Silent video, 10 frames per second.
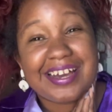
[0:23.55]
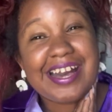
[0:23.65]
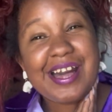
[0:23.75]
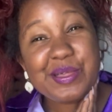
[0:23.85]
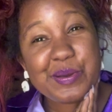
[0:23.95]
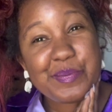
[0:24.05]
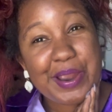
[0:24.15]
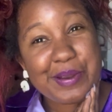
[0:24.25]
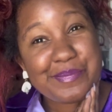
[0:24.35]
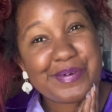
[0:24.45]
Color
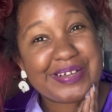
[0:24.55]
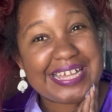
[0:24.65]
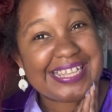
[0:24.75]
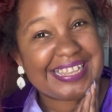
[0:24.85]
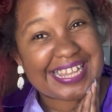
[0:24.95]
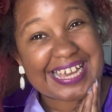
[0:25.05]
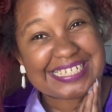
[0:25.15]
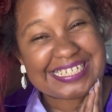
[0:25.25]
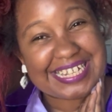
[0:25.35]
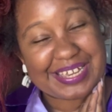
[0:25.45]
Purple
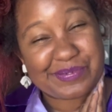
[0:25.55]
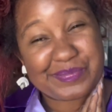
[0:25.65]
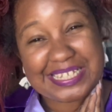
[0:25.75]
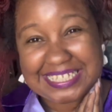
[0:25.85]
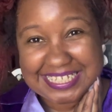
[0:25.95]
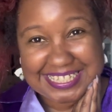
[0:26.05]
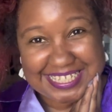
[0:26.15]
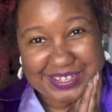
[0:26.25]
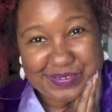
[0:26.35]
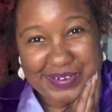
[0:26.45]
collection, please
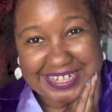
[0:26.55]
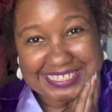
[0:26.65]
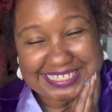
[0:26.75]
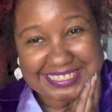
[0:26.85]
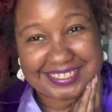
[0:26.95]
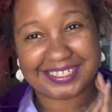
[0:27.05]
continue watching.